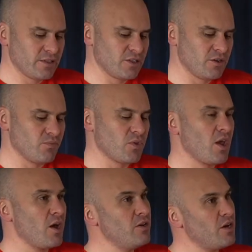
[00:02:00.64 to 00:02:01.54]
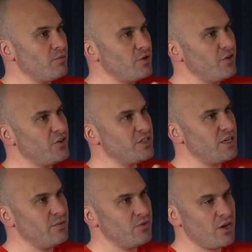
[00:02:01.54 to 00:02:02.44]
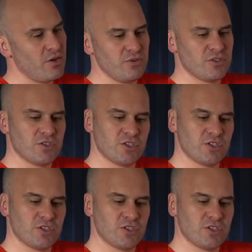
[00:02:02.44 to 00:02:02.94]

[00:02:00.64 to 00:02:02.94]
some numbness in those